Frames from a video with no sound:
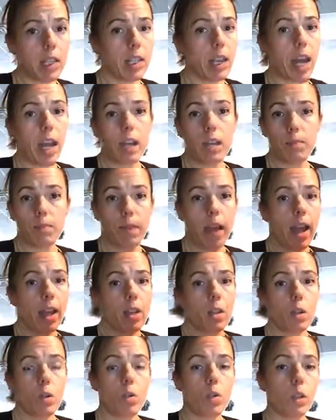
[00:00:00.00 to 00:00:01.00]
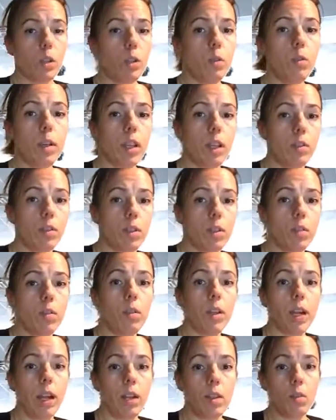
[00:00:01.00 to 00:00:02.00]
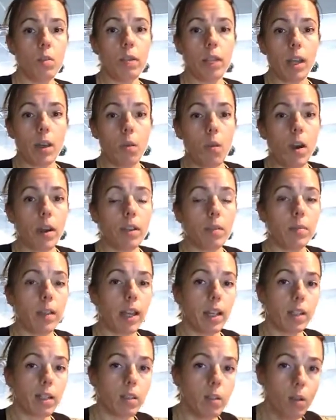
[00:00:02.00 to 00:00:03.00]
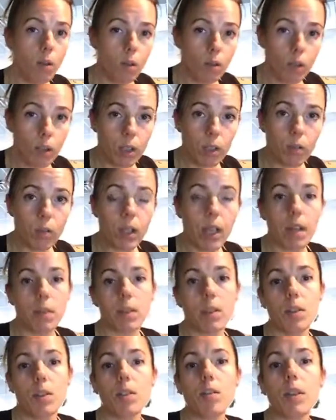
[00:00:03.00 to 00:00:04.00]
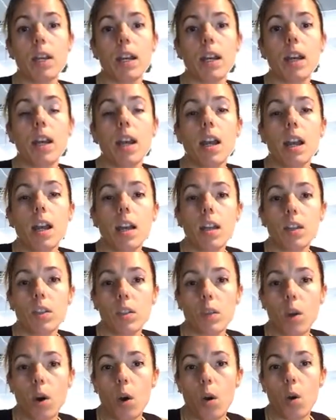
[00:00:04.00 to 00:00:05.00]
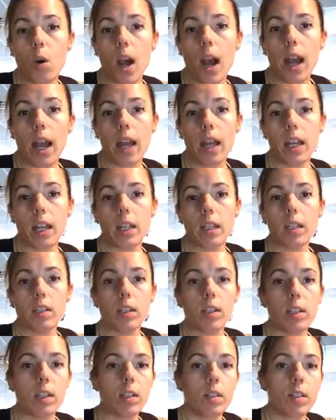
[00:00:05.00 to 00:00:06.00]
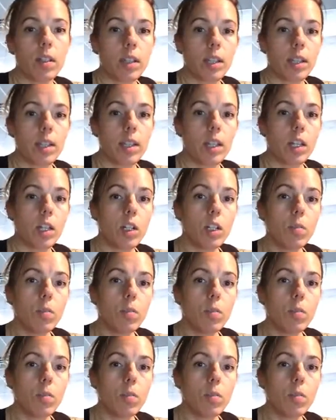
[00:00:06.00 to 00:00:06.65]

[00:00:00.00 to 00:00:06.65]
I had no clue what I was doing. I knew what I wanted, but I had no clue what I was doing. So I looked into things that I should